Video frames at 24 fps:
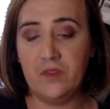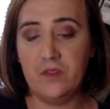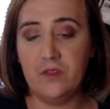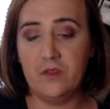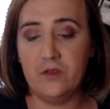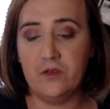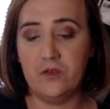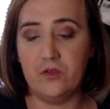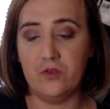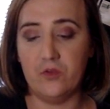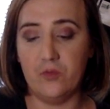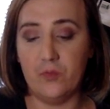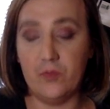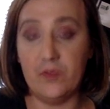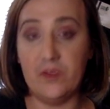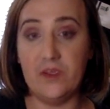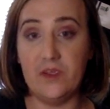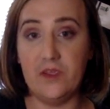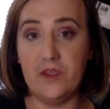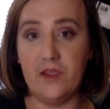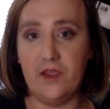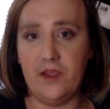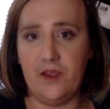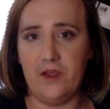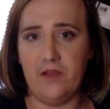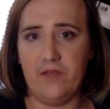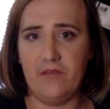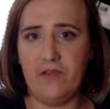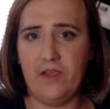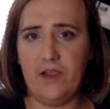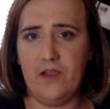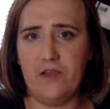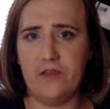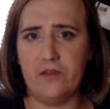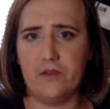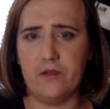to be an
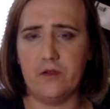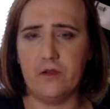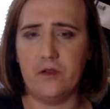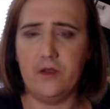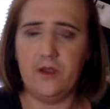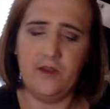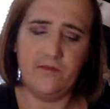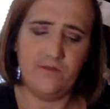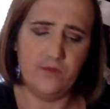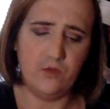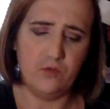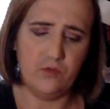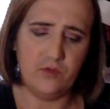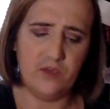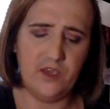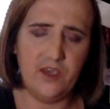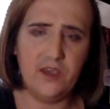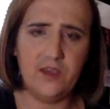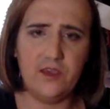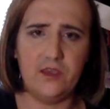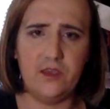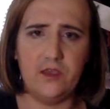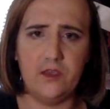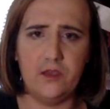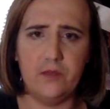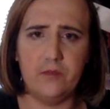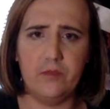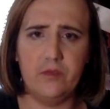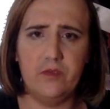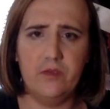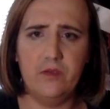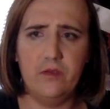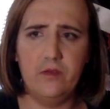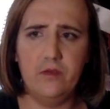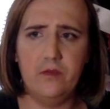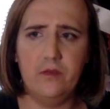advisor, and if you gatekeep
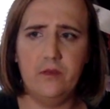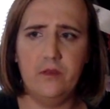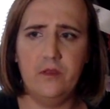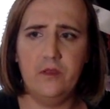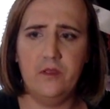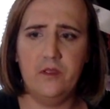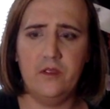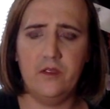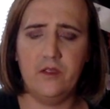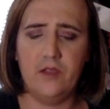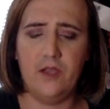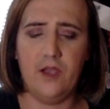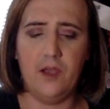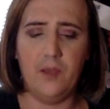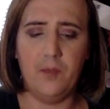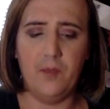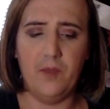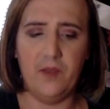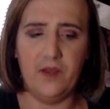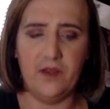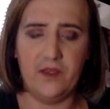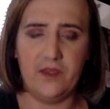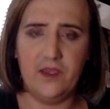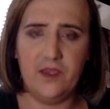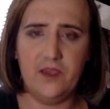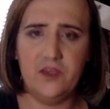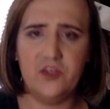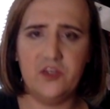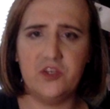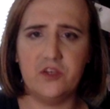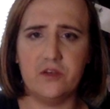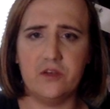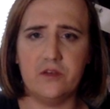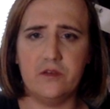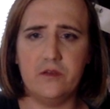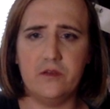on
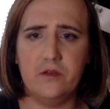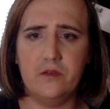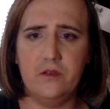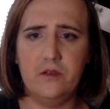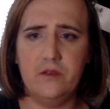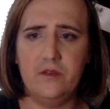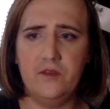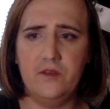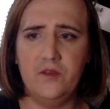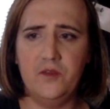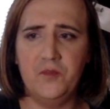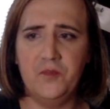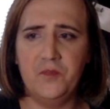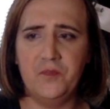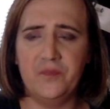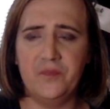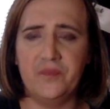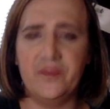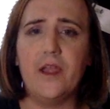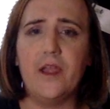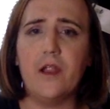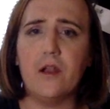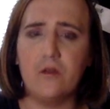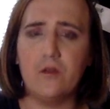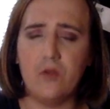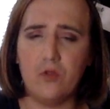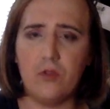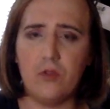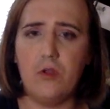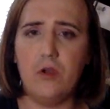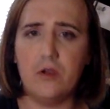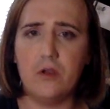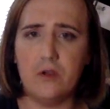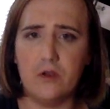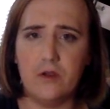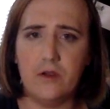medication, they are no
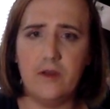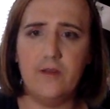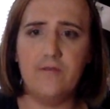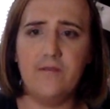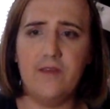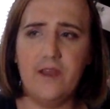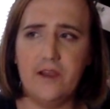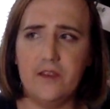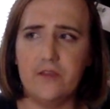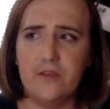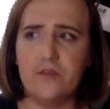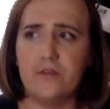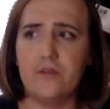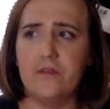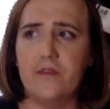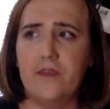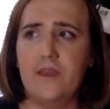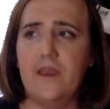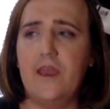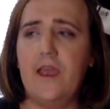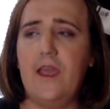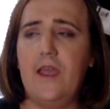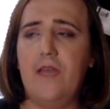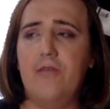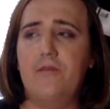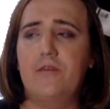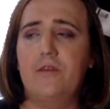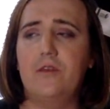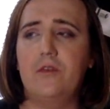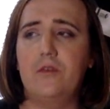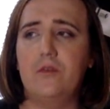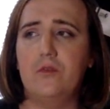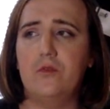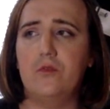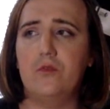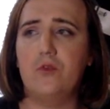longer an advisor. They have
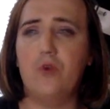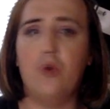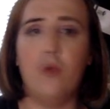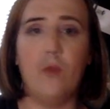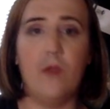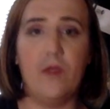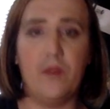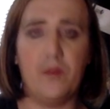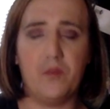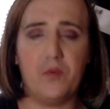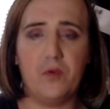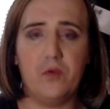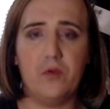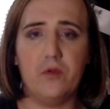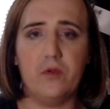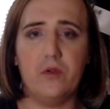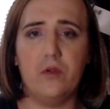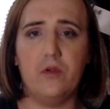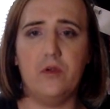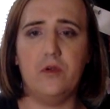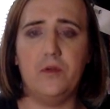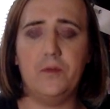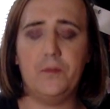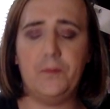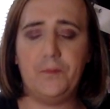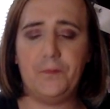to go by the protocol.